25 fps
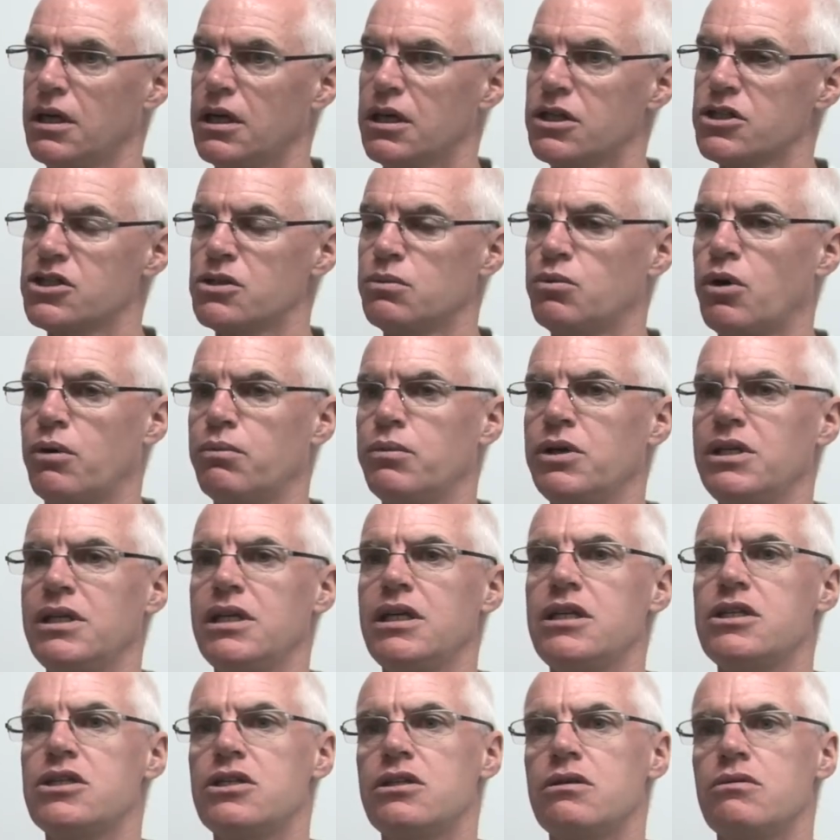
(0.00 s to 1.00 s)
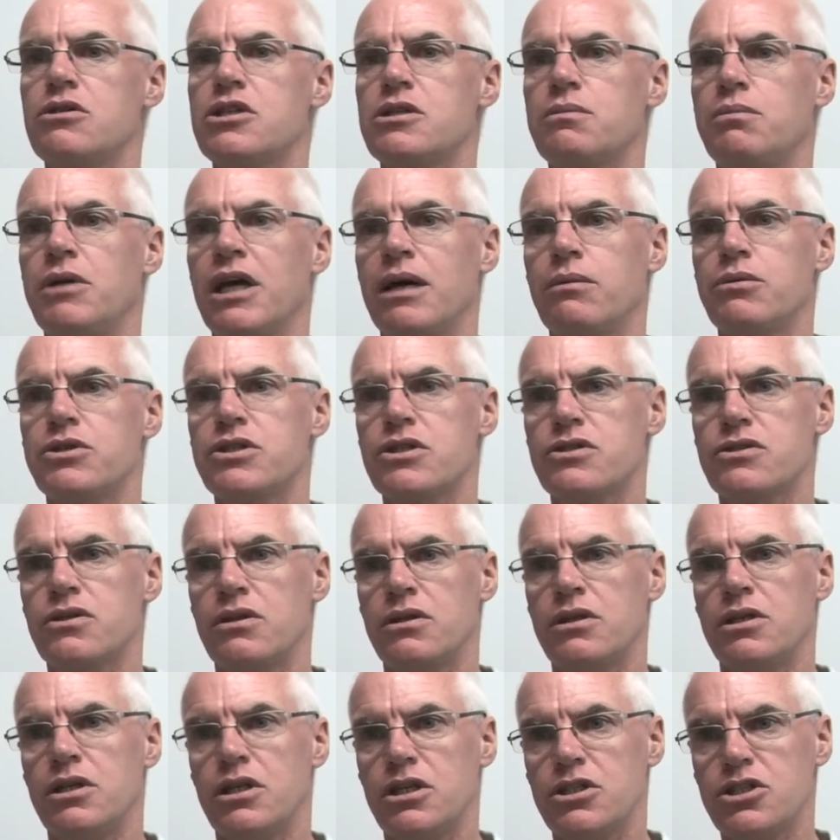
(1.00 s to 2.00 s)
So what we need to do is to be able to sort
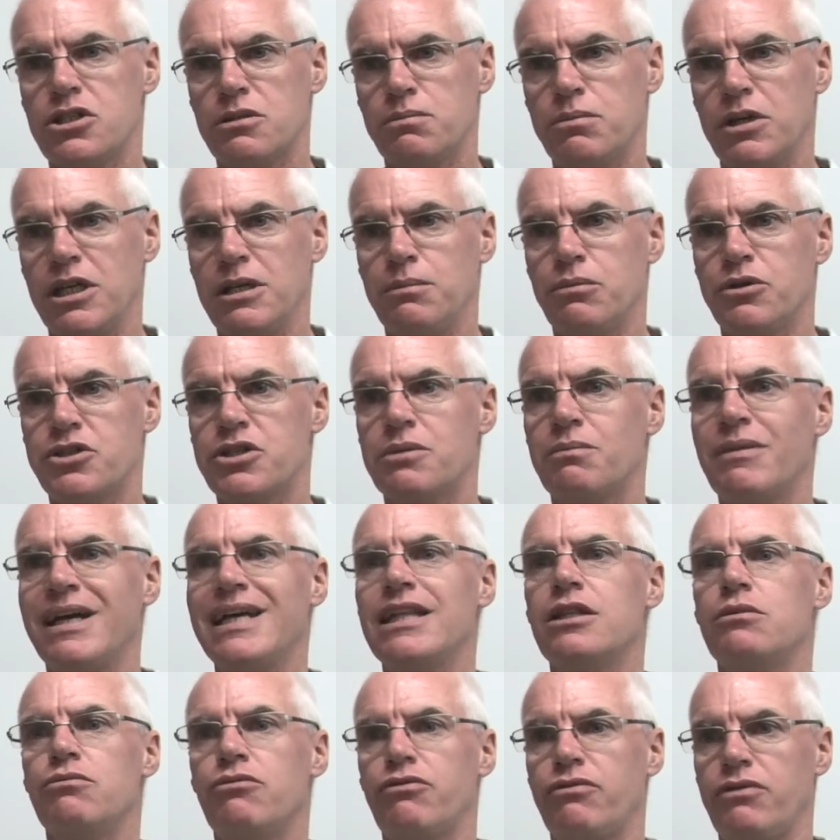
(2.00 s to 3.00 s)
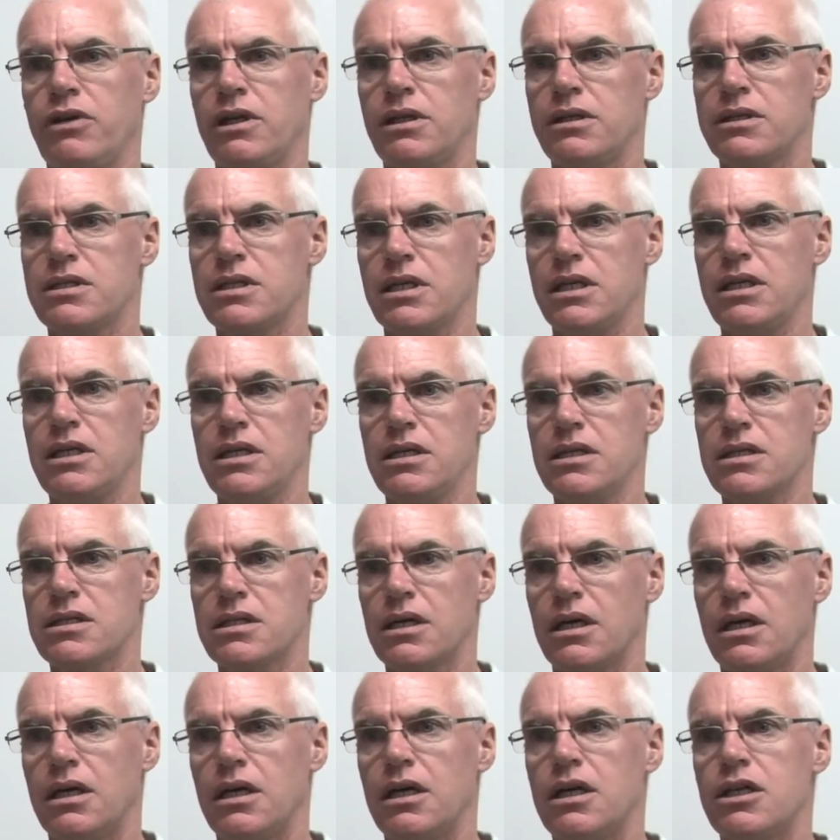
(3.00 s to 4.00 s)
of nurture people, to make them feel at ease,
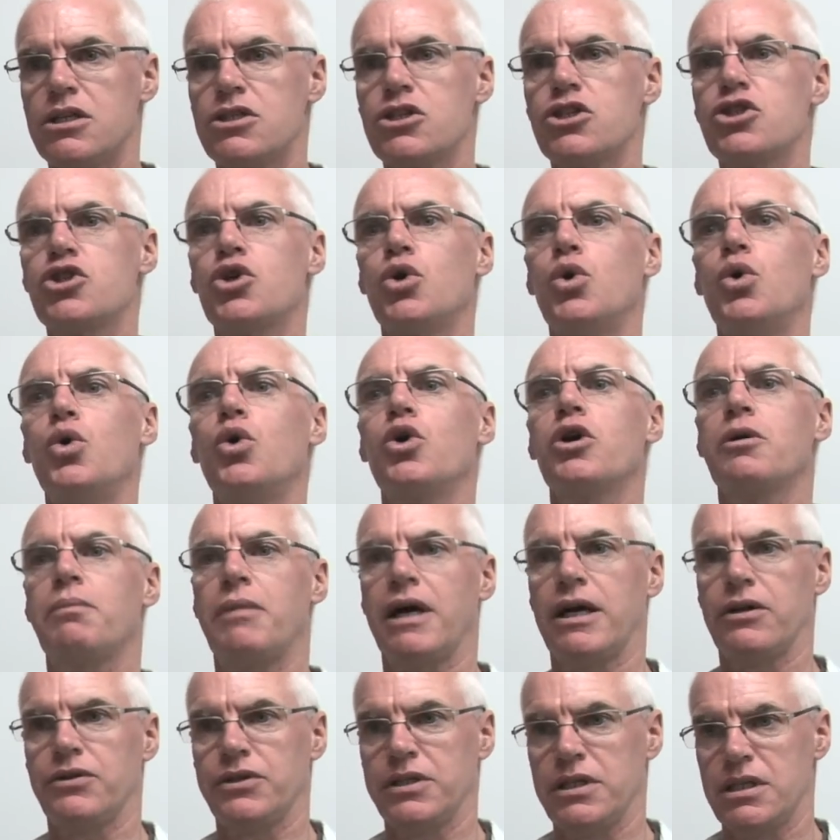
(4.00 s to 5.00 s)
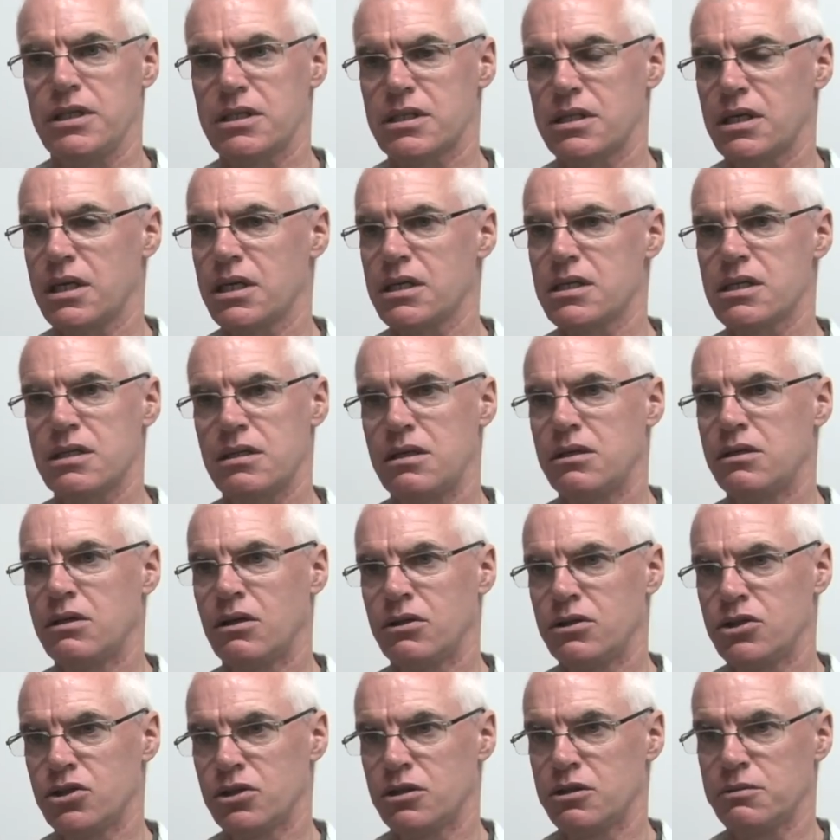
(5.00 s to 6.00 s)
to talk about these things in a
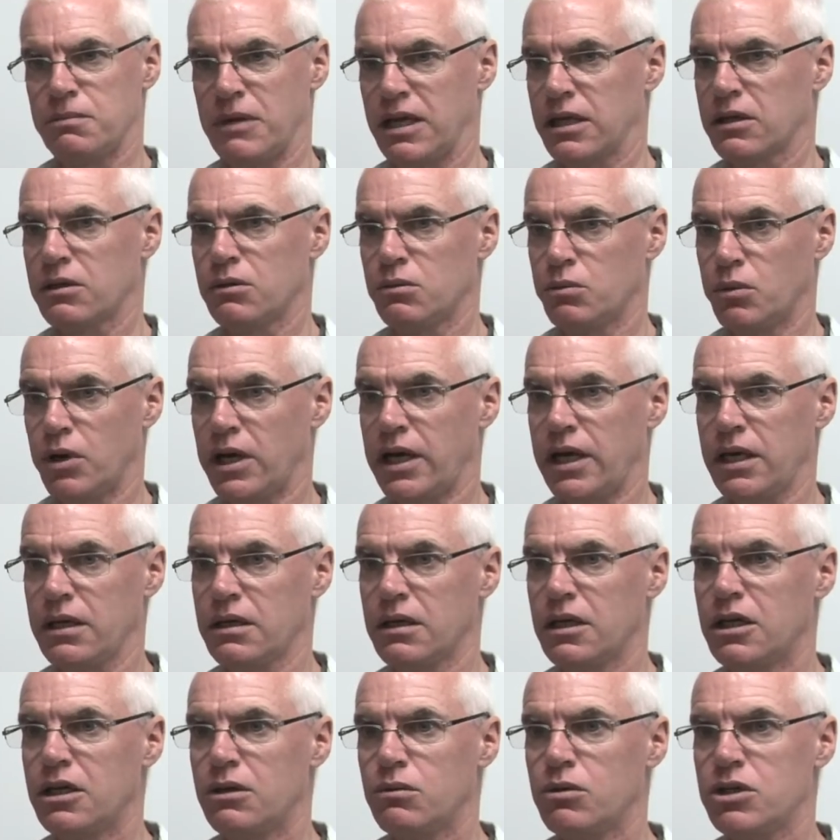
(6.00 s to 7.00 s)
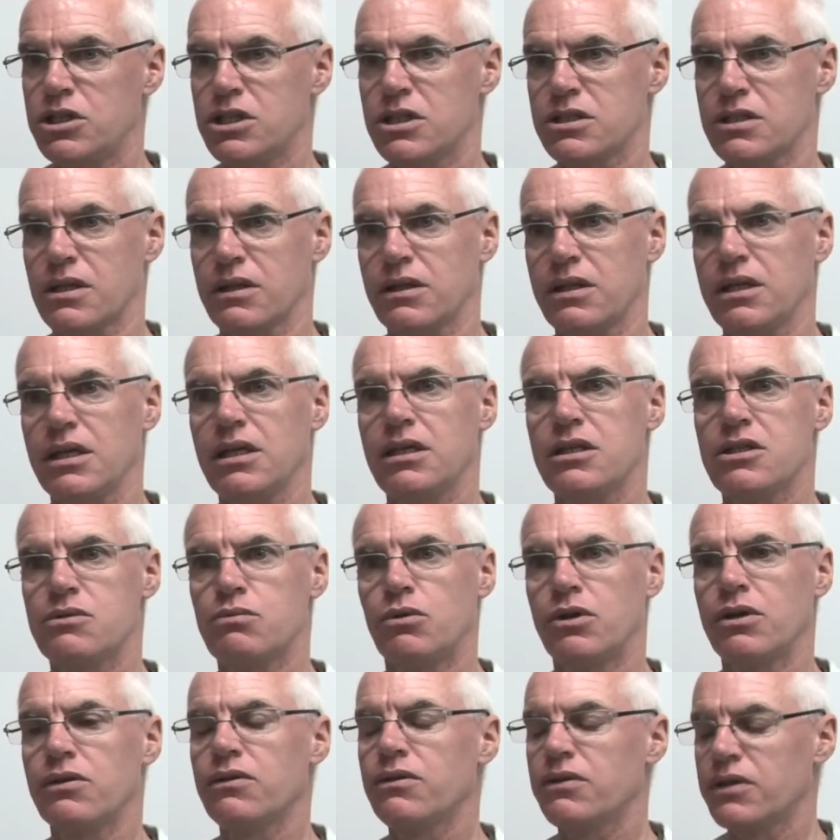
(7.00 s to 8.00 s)
non-judgmental way, which is, I think, is
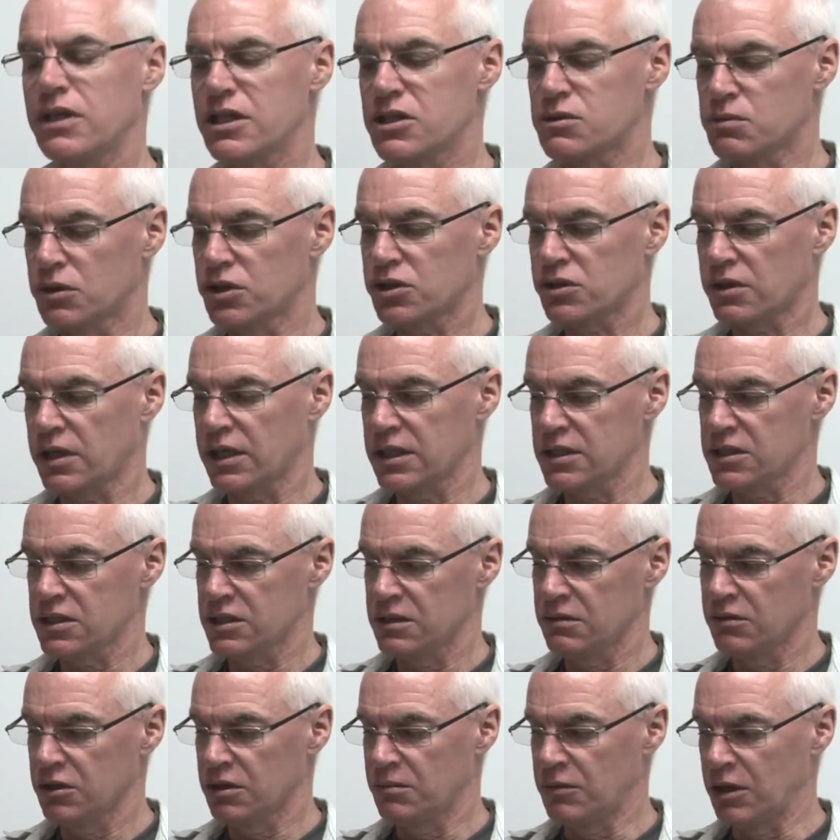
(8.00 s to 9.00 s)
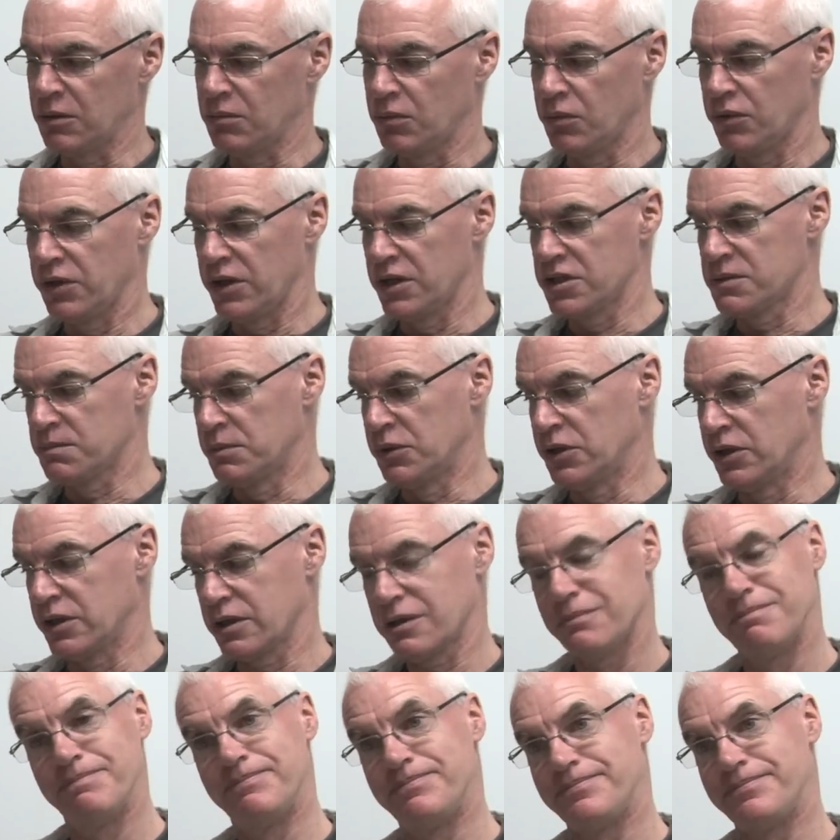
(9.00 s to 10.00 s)
one of the things we're trying to do at the moment with this book.